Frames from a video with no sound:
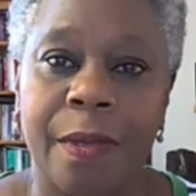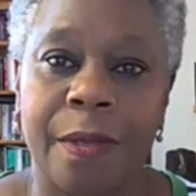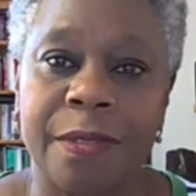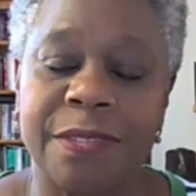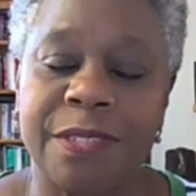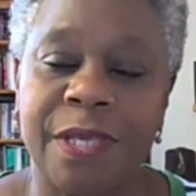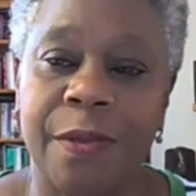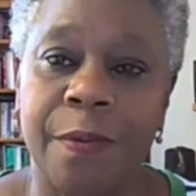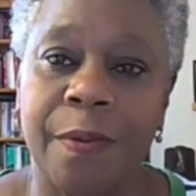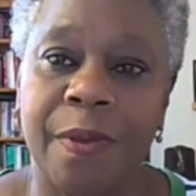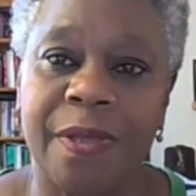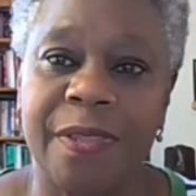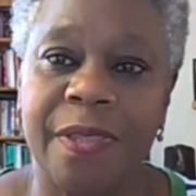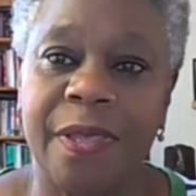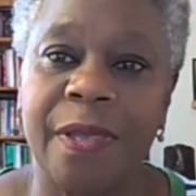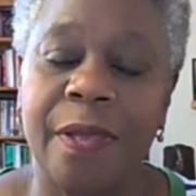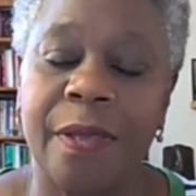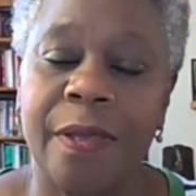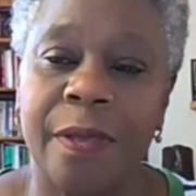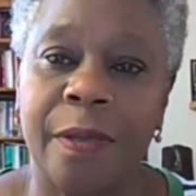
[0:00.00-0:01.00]
So I
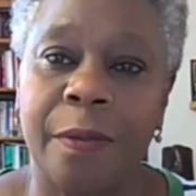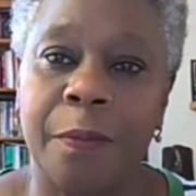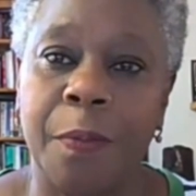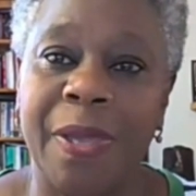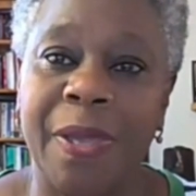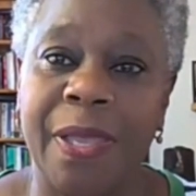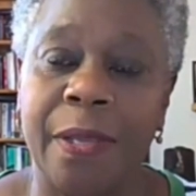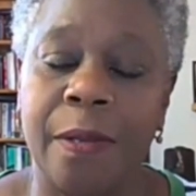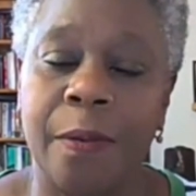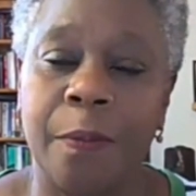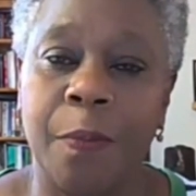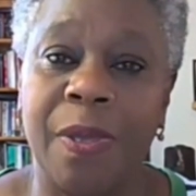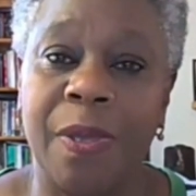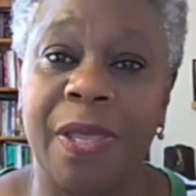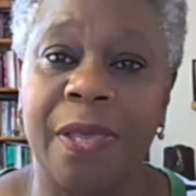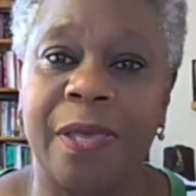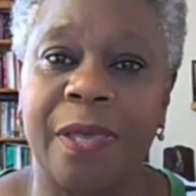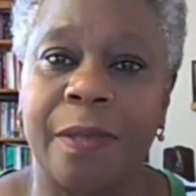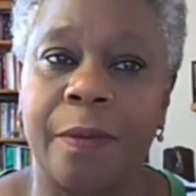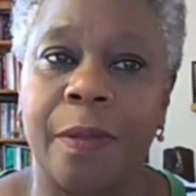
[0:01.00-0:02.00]
think
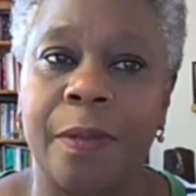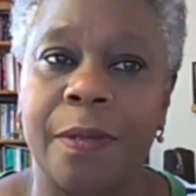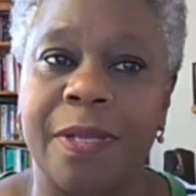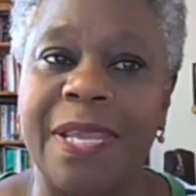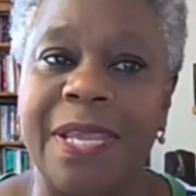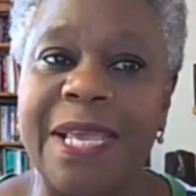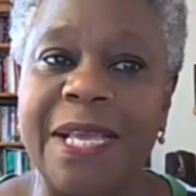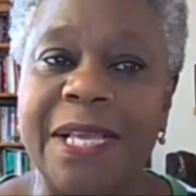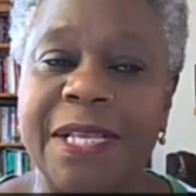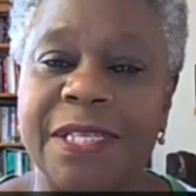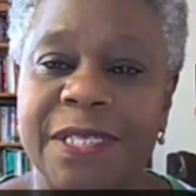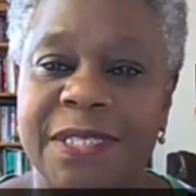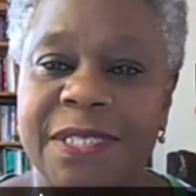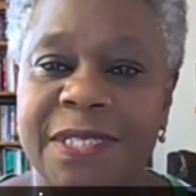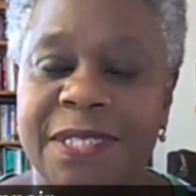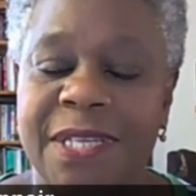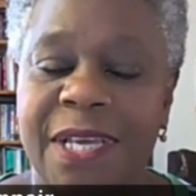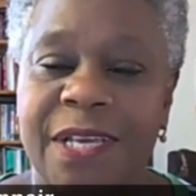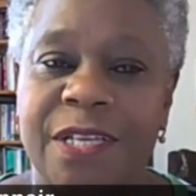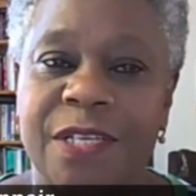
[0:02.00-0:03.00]
we need a
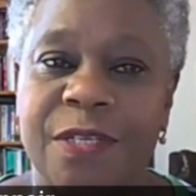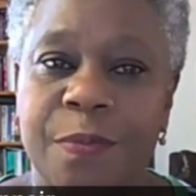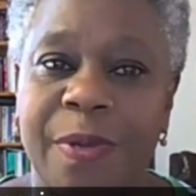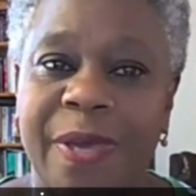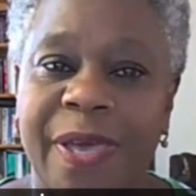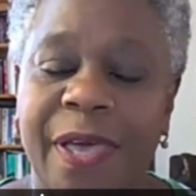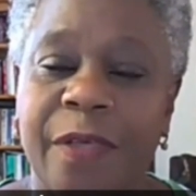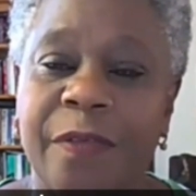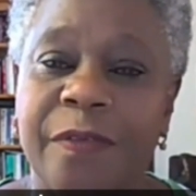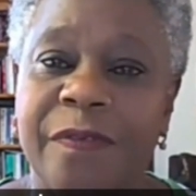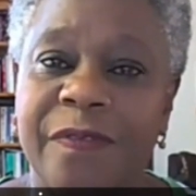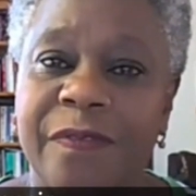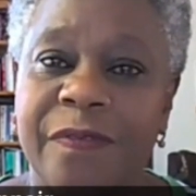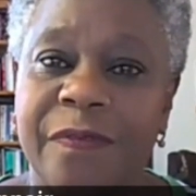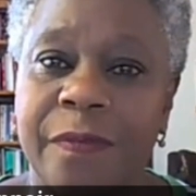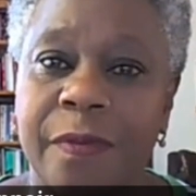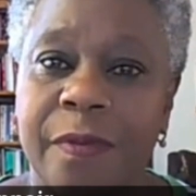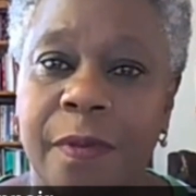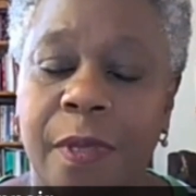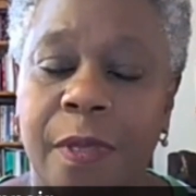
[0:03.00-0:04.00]
stage where health
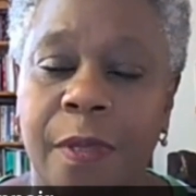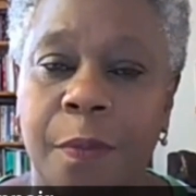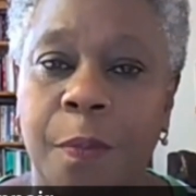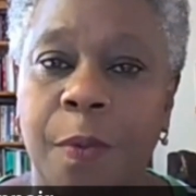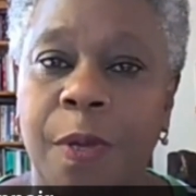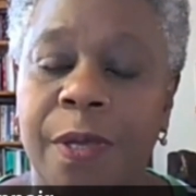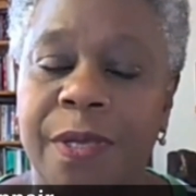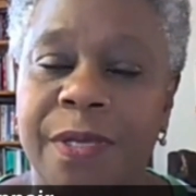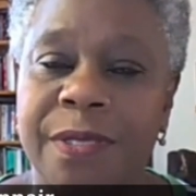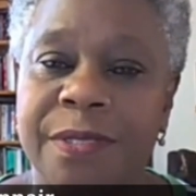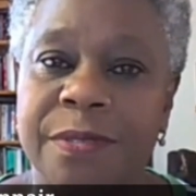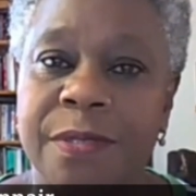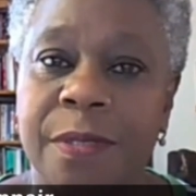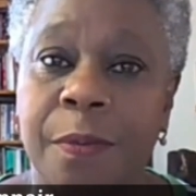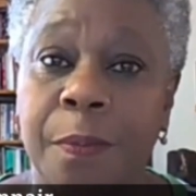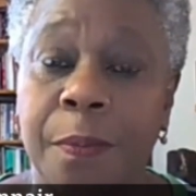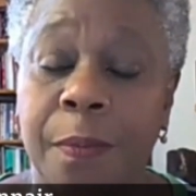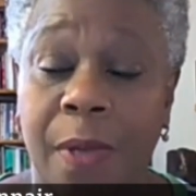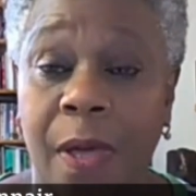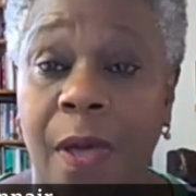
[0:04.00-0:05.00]
workers
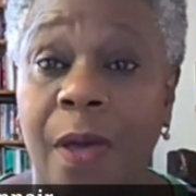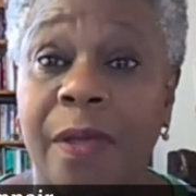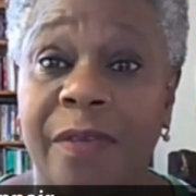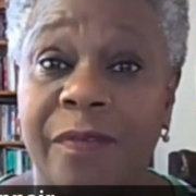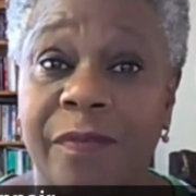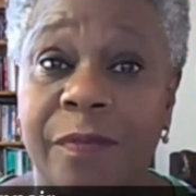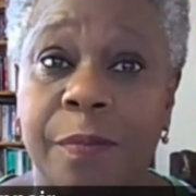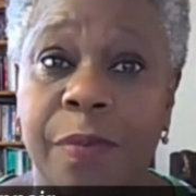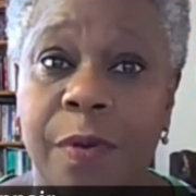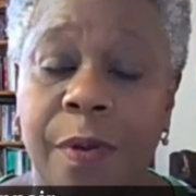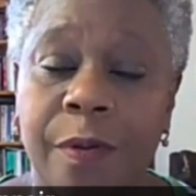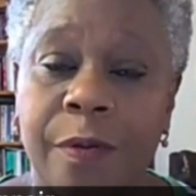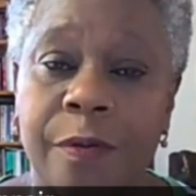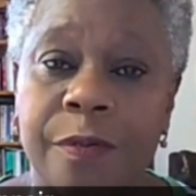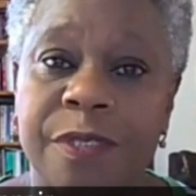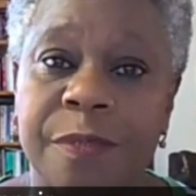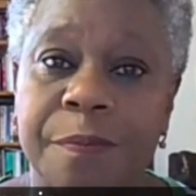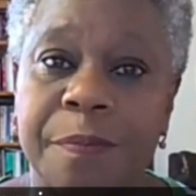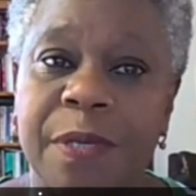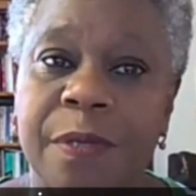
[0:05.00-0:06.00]
are given
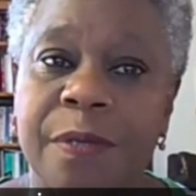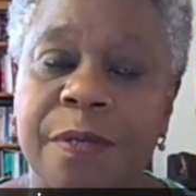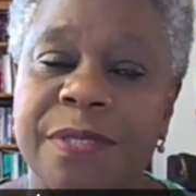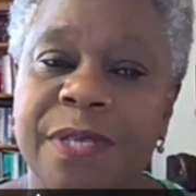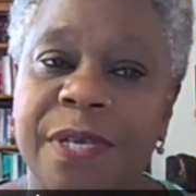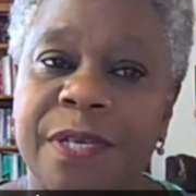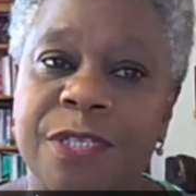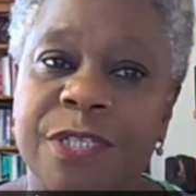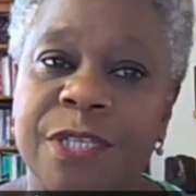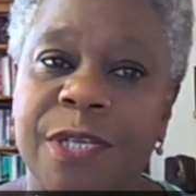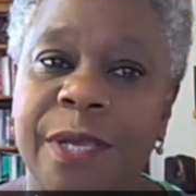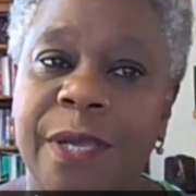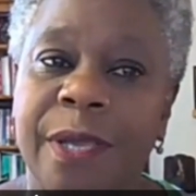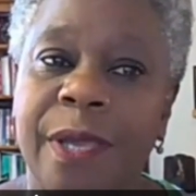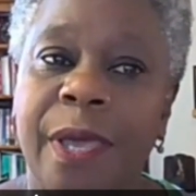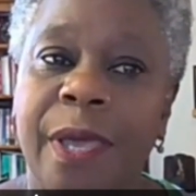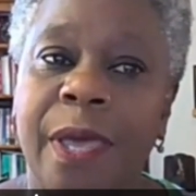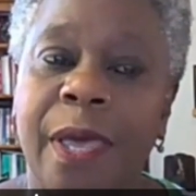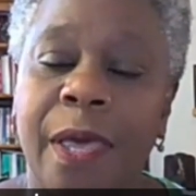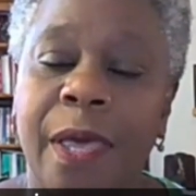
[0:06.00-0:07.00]
priority, because
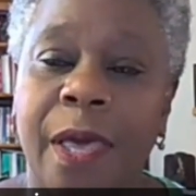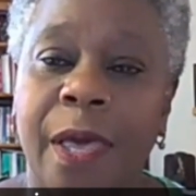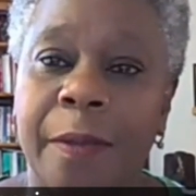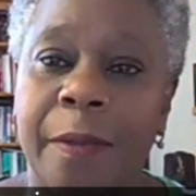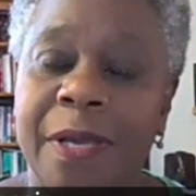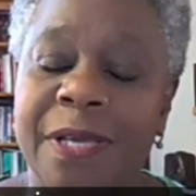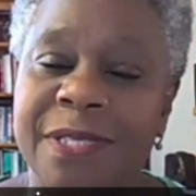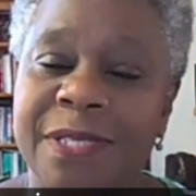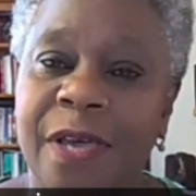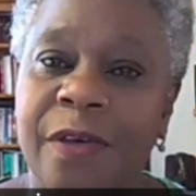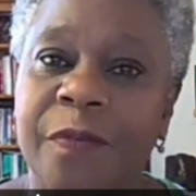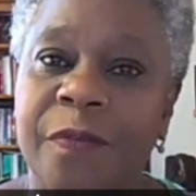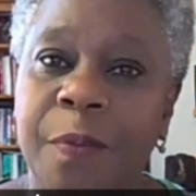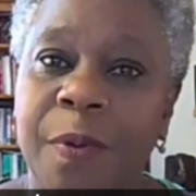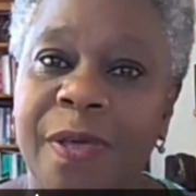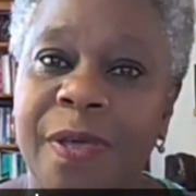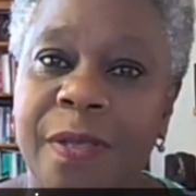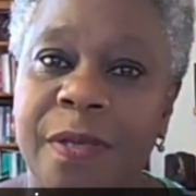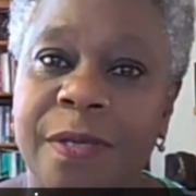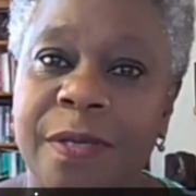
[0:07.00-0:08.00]
actually it's health
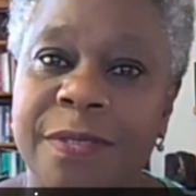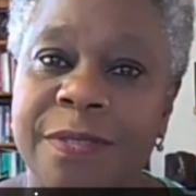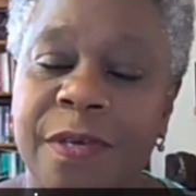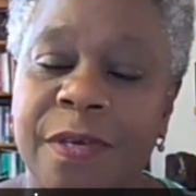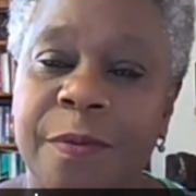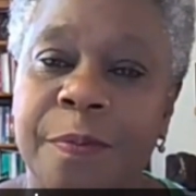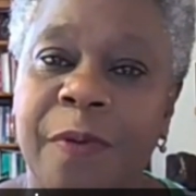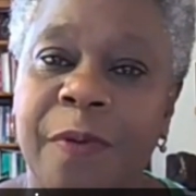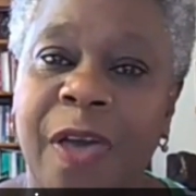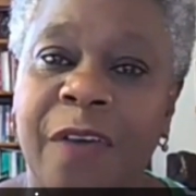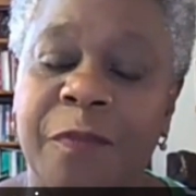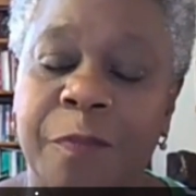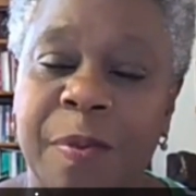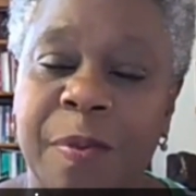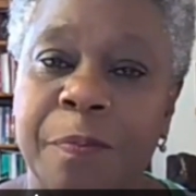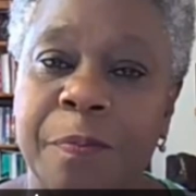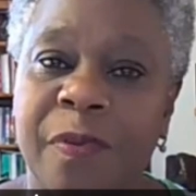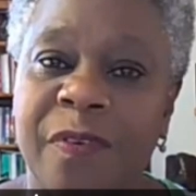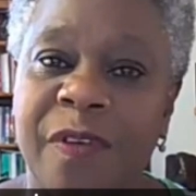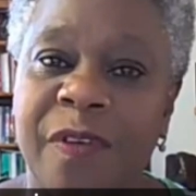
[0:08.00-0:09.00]
workers that have
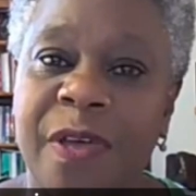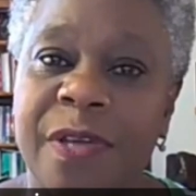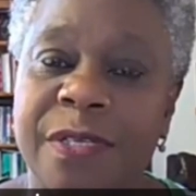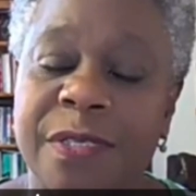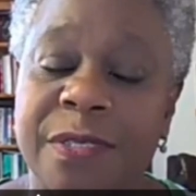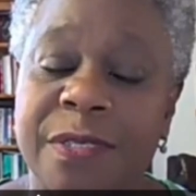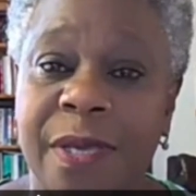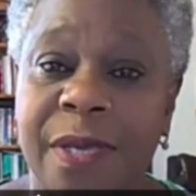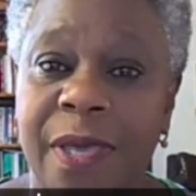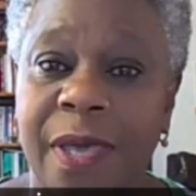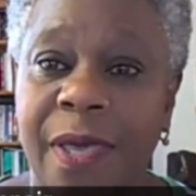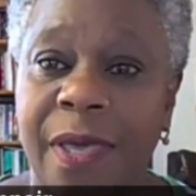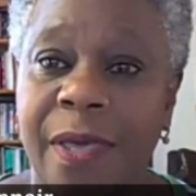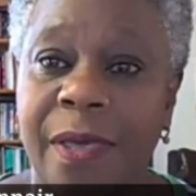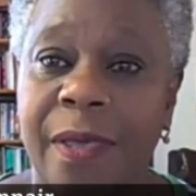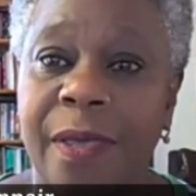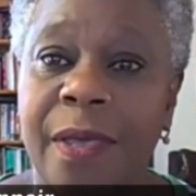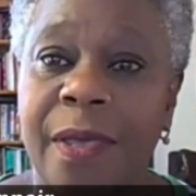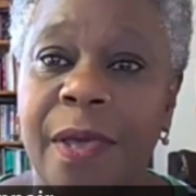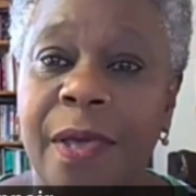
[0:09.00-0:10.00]
been providing the
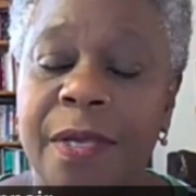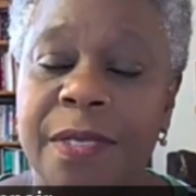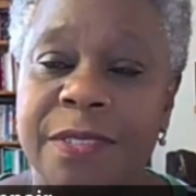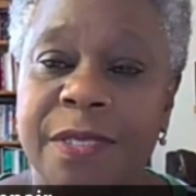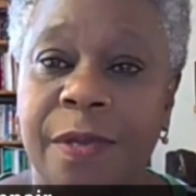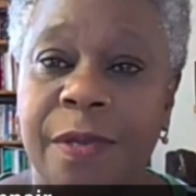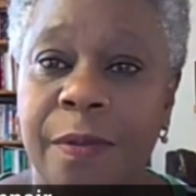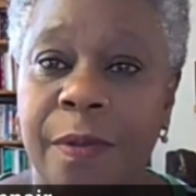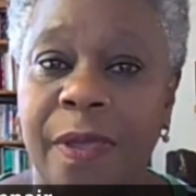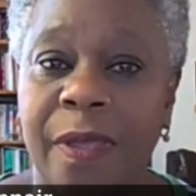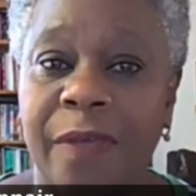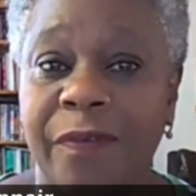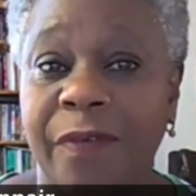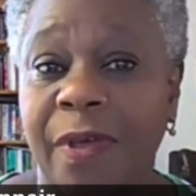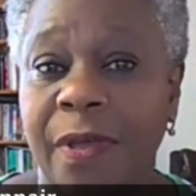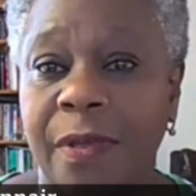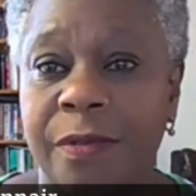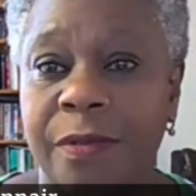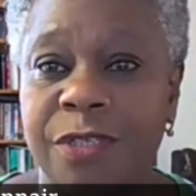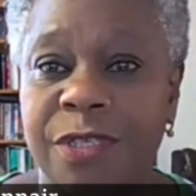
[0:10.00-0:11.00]
care. So if
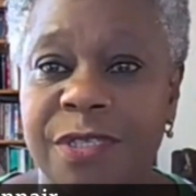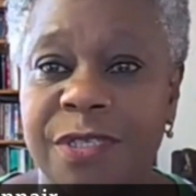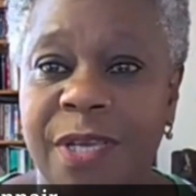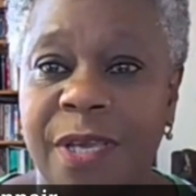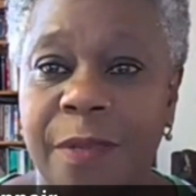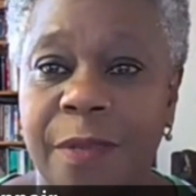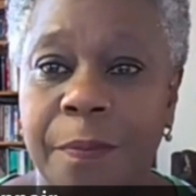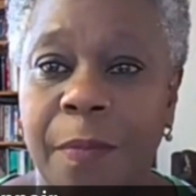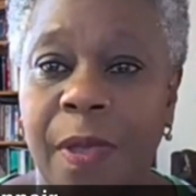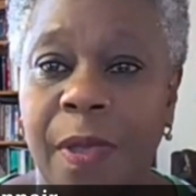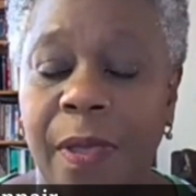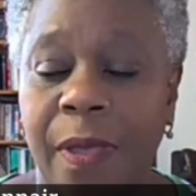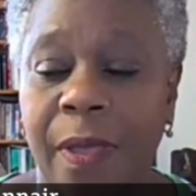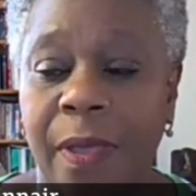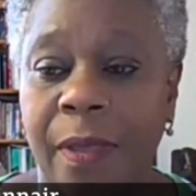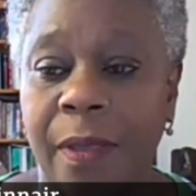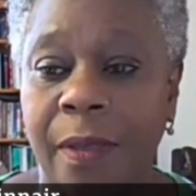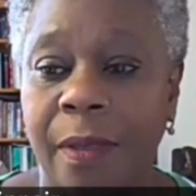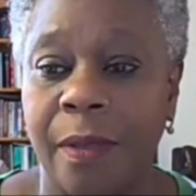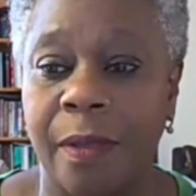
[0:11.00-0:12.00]
I just take
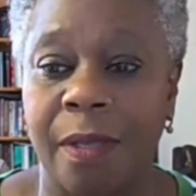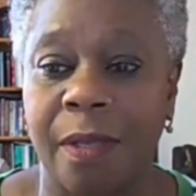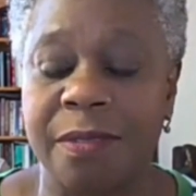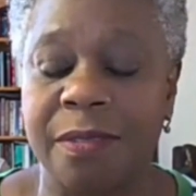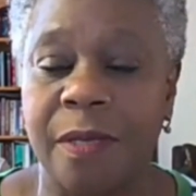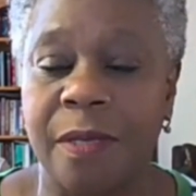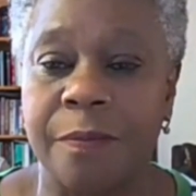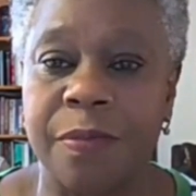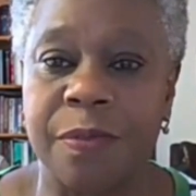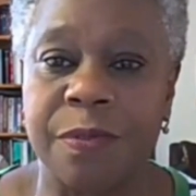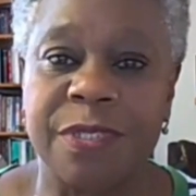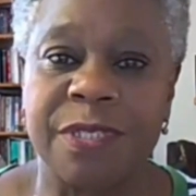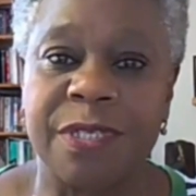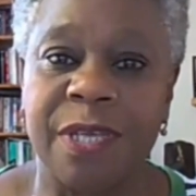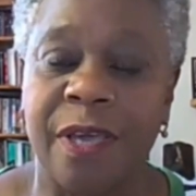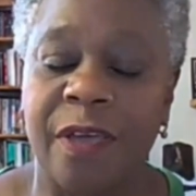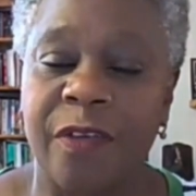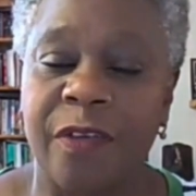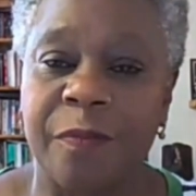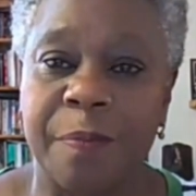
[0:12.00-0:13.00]
my example
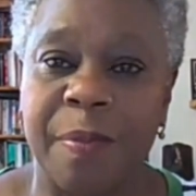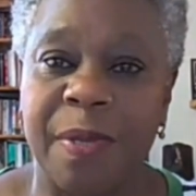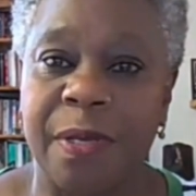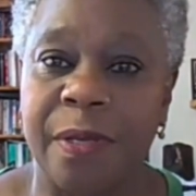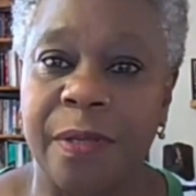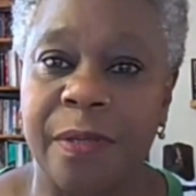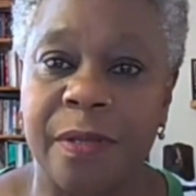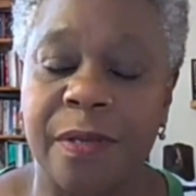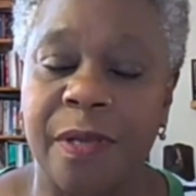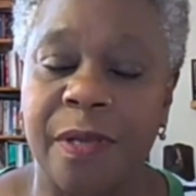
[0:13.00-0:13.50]
today, I've been at the